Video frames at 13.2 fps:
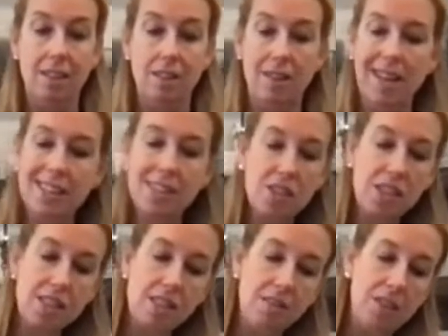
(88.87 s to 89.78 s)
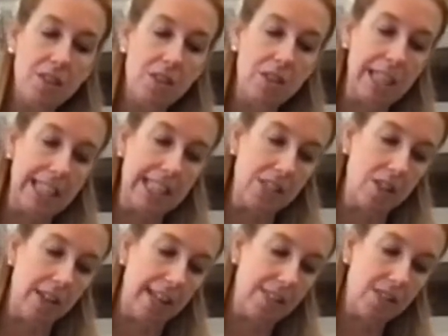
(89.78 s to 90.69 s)
Okay, it's just a few ingredients, you
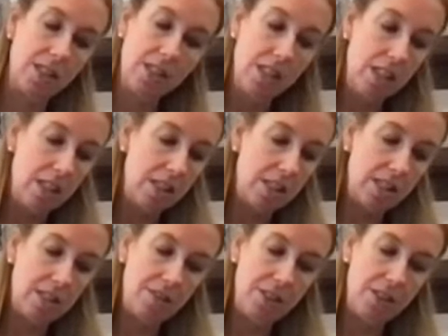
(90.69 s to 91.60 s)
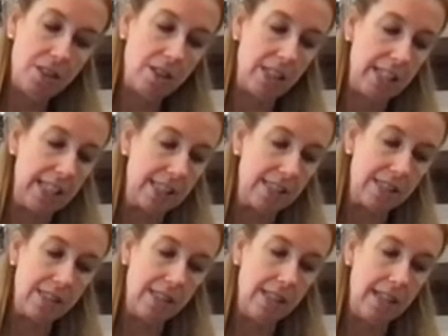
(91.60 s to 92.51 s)
guys. Just a few ingredients.